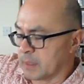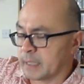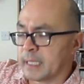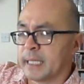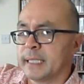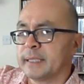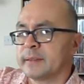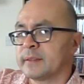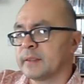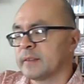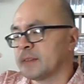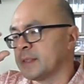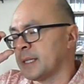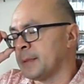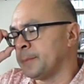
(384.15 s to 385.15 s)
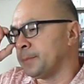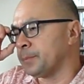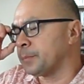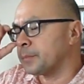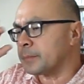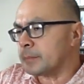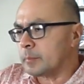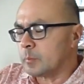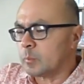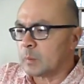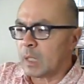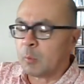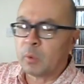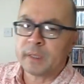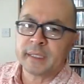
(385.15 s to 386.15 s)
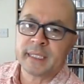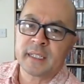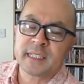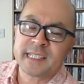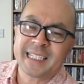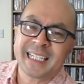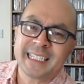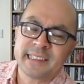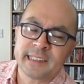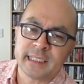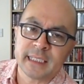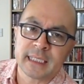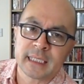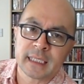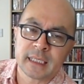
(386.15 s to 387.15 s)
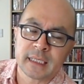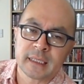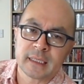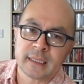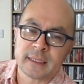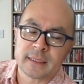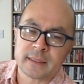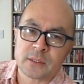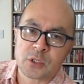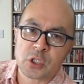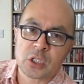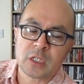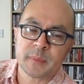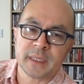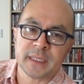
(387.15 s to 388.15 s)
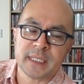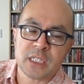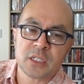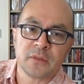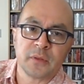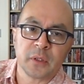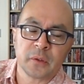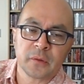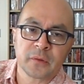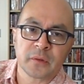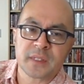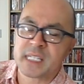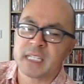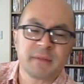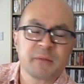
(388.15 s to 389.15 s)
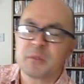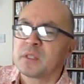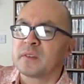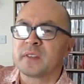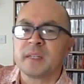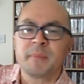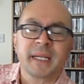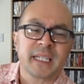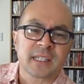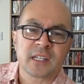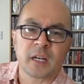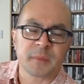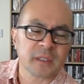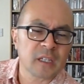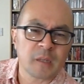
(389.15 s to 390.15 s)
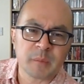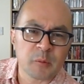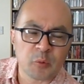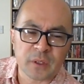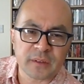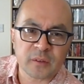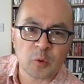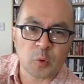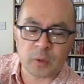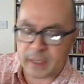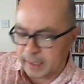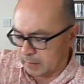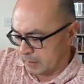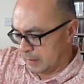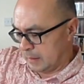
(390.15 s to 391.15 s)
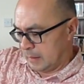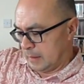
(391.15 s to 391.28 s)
Okay, this is one of the 1980 German interviews on TV, which you've seen many a times. I can't remember what it's called now.